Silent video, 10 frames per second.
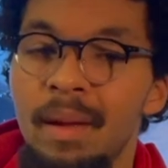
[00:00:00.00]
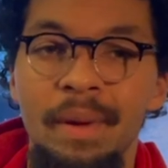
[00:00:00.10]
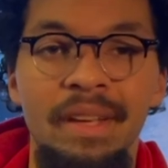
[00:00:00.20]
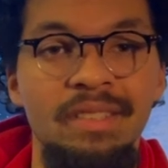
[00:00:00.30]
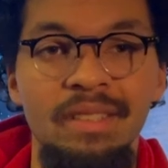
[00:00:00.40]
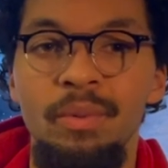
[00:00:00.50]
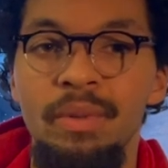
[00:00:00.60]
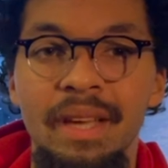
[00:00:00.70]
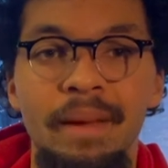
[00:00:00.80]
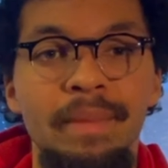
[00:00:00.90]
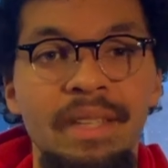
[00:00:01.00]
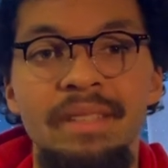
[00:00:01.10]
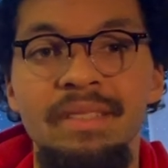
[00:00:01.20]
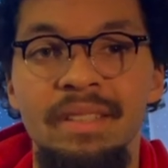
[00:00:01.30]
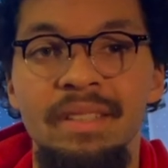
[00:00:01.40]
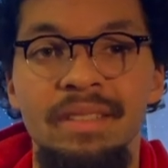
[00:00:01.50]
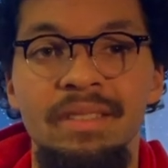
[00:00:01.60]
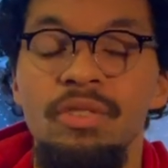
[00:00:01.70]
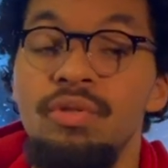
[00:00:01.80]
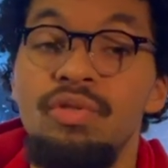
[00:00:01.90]
And basically what that means
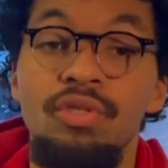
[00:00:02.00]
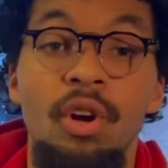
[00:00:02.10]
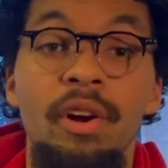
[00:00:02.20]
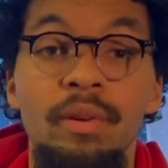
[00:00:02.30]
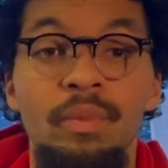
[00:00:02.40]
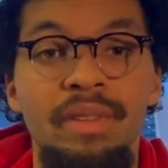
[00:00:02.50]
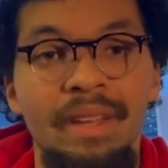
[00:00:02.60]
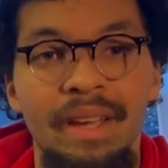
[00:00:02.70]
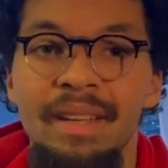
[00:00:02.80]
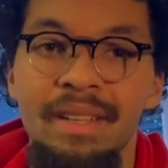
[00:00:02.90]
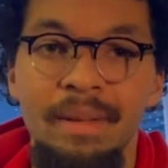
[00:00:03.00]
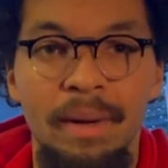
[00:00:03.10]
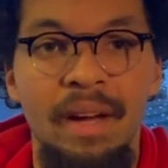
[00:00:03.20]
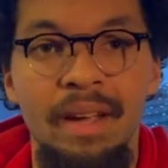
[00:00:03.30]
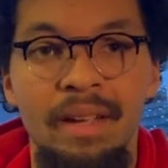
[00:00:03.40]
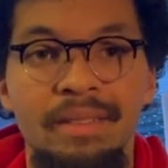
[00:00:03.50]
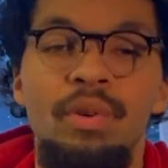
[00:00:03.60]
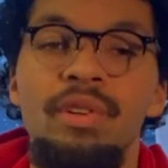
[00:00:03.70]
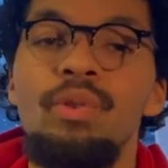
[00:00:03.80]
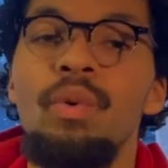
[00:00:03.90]
is you start with the end in mind.
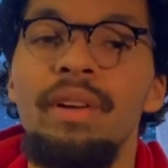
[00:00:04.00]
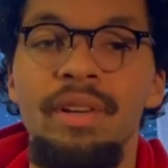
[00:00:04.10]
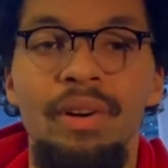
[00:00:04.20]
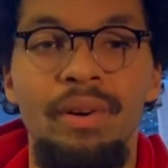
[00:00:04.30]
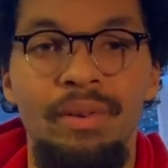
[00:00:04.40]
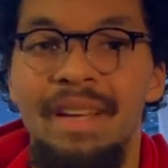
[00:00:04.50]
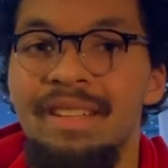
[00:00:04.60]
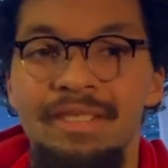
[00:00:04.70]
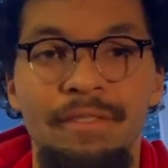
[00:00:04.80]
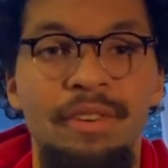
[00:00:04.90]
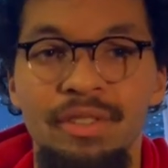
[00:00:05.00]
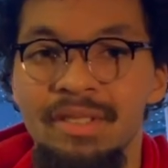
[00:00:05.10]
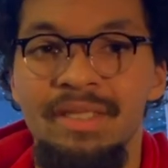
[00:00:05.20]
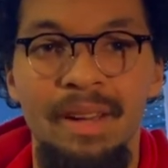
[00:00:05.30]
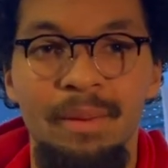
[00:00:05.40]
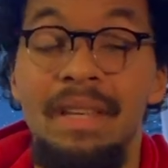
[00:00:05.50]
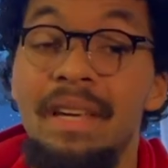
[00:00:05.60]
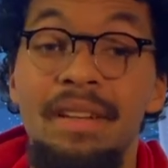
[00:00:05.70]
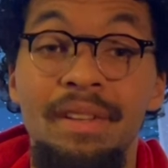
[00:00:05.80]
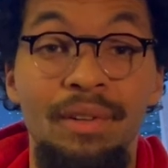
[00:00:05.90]
Where do you want to go? That's the first step.
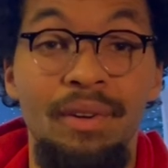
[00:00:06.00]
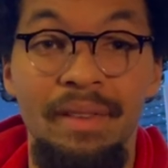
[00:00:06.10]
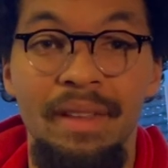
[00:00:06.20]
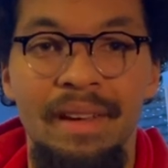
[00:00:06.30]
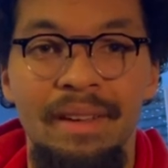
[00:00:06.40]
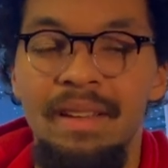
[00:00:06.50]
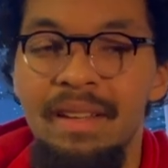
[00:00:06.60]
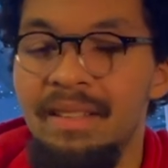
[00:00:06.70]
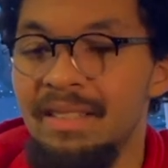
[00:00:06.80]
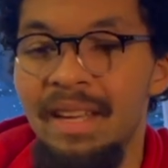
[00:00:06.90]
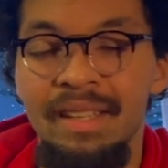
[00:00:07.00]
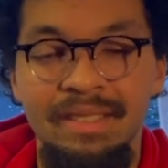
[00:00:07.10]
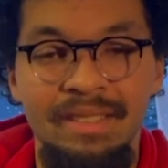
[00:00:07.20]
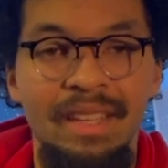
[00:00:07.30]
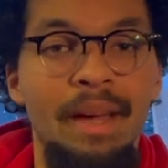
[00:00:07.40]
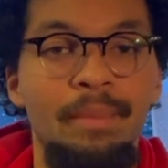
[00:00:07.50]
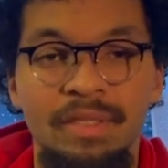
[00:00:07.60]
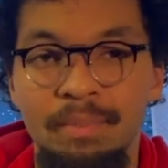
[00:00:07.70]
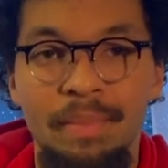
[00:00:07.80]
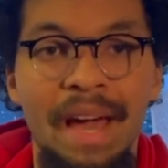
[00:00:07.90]
Get clear on that and then take
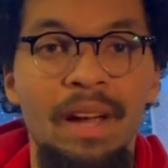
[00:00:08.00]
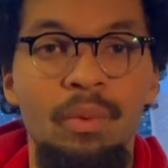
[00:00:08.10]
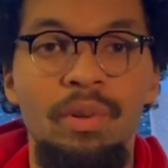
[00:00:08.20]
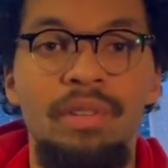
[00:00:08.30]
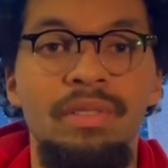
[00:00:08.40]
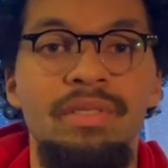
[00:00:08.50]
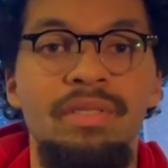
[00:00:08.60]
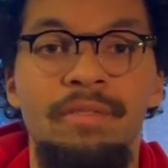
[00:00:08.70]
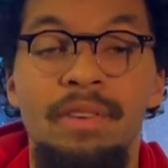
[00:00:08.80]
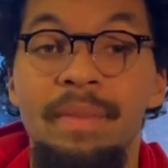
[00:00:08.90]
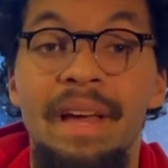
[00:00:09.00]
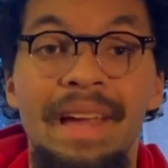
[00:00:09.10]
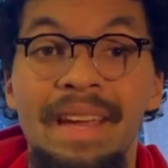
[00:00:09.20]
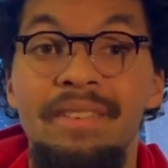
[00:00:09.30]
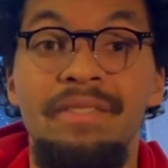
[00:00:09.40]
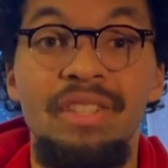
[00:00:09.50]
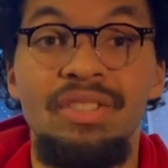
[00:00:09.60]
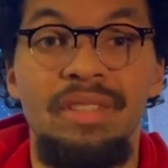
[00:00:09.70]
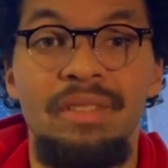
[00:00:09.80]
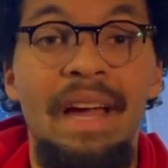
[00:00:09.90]
steps backwards from that end
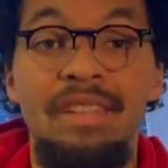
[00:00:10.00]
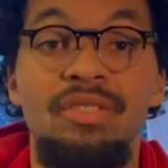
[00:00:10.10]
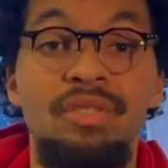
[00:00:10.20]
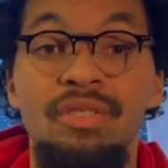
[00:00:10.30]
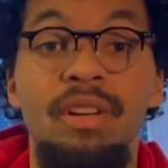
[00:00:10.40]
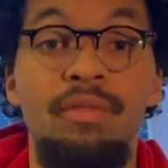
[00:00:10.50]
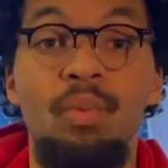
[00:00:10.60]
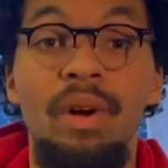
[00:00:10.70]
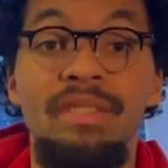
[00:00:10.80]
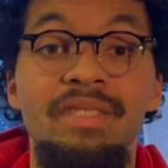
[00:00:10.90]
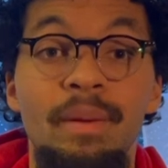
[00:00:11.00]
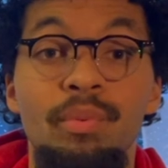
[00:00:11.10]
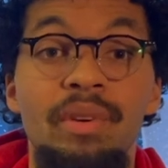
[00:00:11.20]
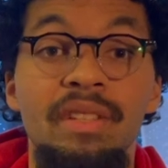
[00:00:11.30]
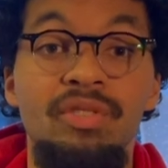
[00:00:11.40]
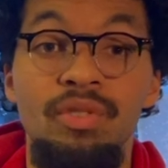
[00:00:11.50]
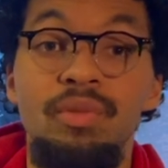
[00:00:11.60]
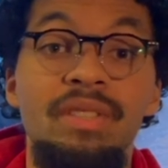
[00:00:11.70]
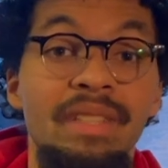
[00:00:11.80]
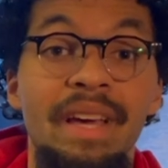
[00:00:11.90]
vision. Ask yourself what separates you
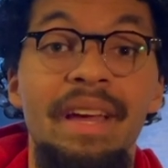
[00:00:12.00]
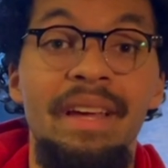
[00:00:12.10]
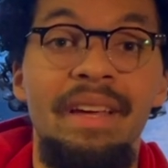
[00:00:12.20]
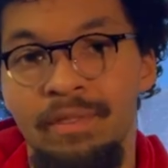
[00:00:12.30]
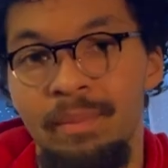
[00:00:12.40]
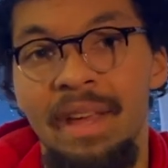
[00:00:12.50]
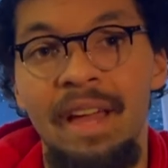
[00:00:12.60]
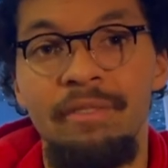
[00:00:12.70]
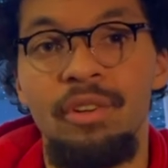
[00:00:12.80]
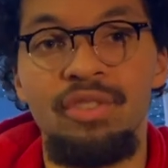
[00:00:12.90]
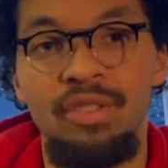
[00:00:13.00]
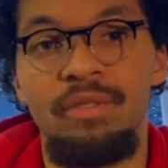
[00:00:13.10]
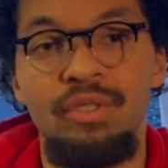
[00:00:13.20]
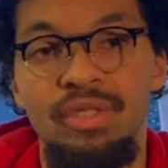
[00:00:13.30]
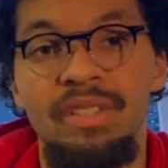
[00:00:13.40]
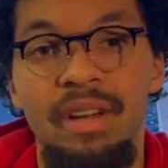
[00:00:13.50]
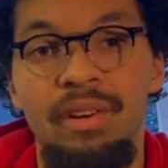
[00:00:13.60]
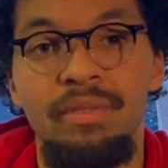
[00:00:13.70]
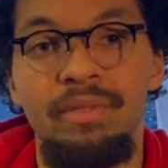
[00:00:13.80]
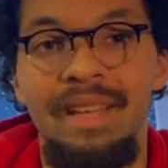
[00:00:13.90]
today from that version of
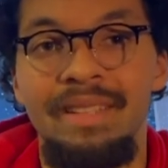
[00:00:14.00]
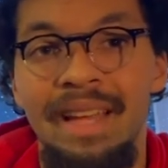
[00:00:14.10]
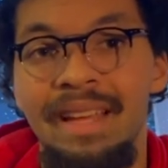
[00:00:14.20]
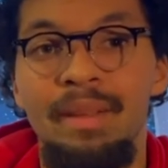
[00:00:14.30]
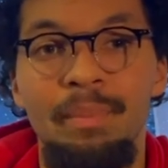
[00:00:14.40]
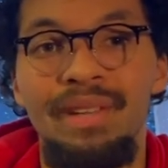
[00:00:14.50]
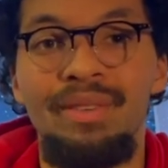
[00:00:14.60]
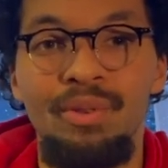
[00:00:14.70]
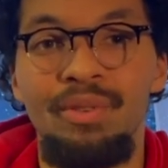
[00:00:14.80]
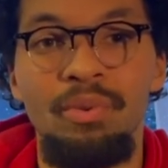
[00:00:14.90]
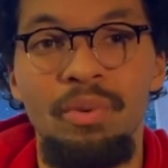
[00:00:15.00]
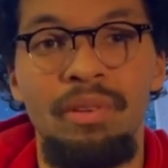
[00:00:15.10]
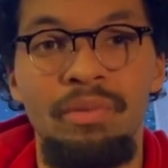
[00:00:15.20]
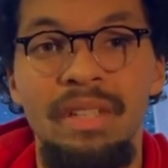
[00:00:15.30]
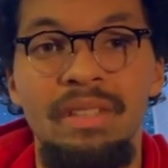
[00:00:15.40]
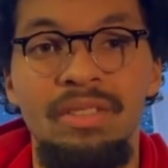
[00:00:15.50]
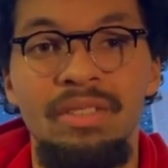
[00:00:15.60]
yourself that's at the pinnacle you want to reach,